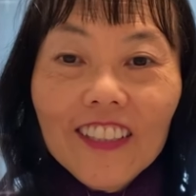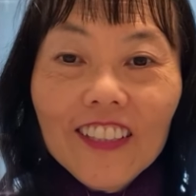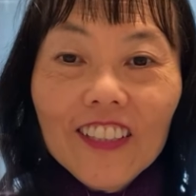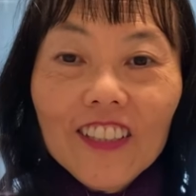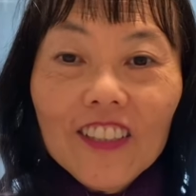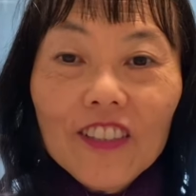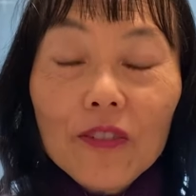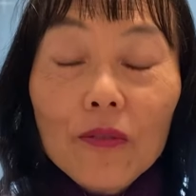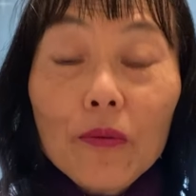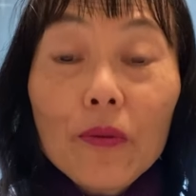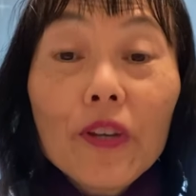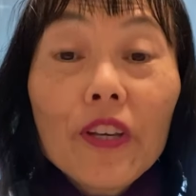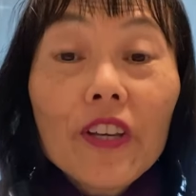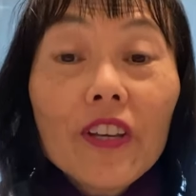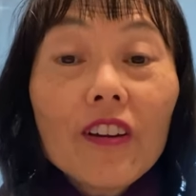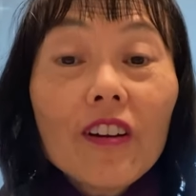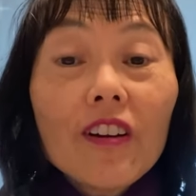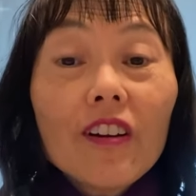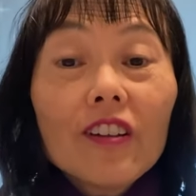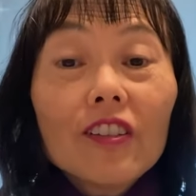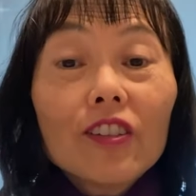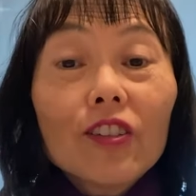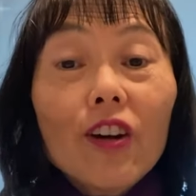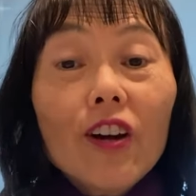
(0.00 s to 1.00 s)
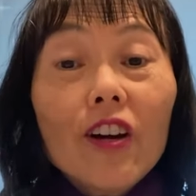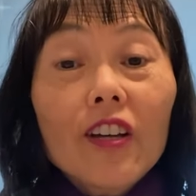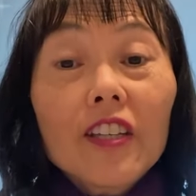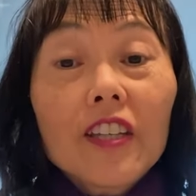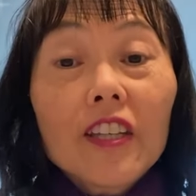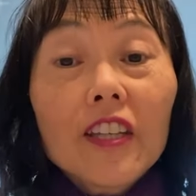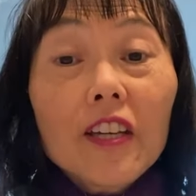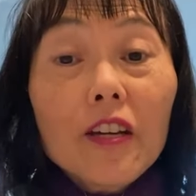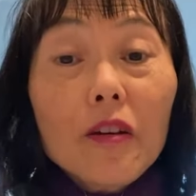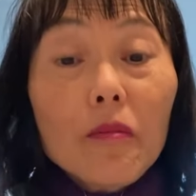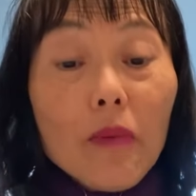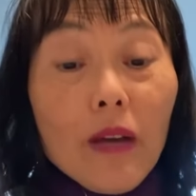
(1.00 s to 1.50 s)
We are
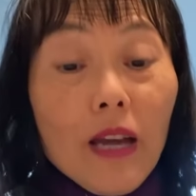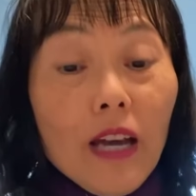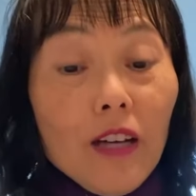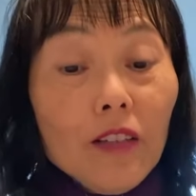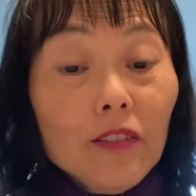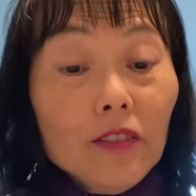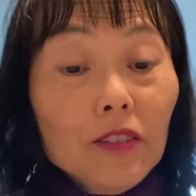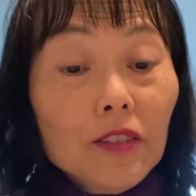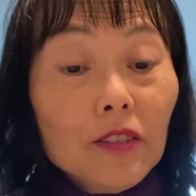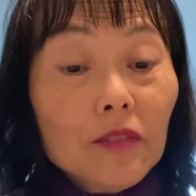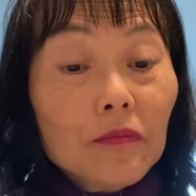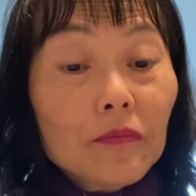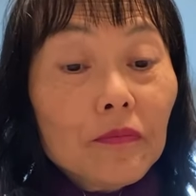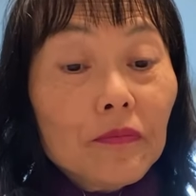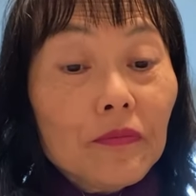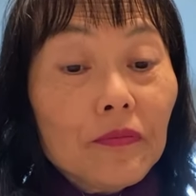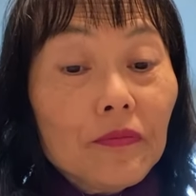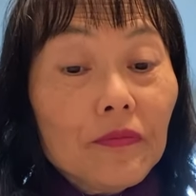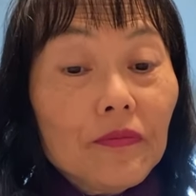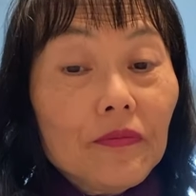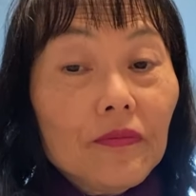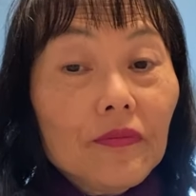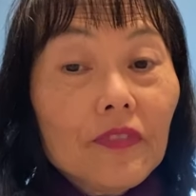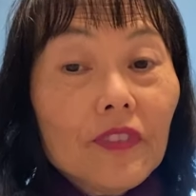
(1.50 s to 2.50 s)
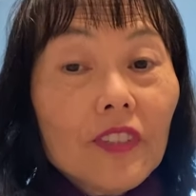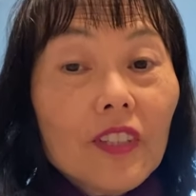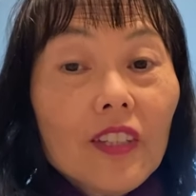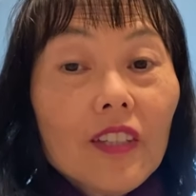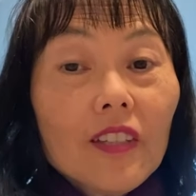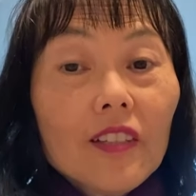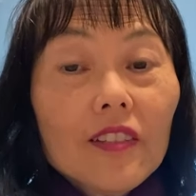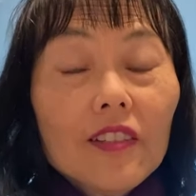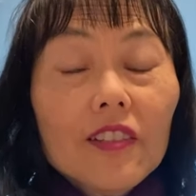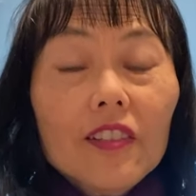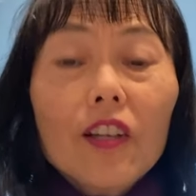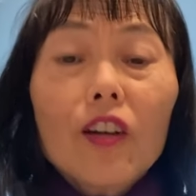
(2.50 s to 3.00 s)
talking about
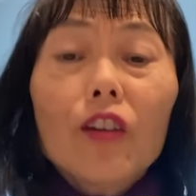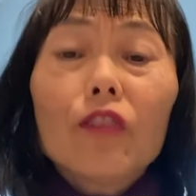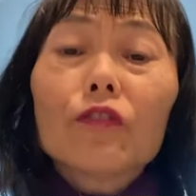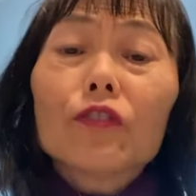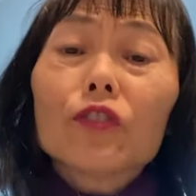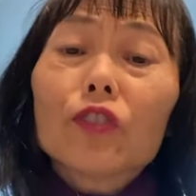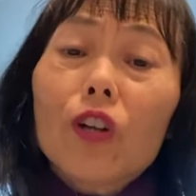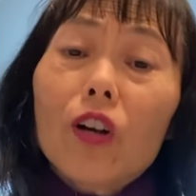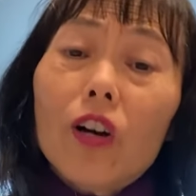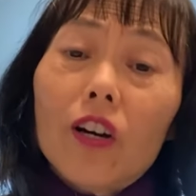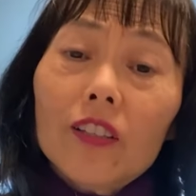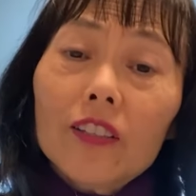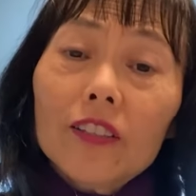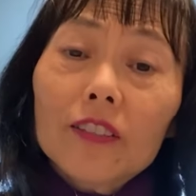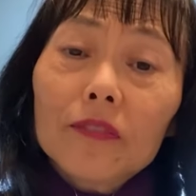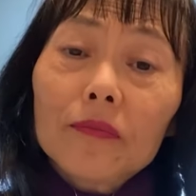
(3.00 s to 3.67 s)
self-talk.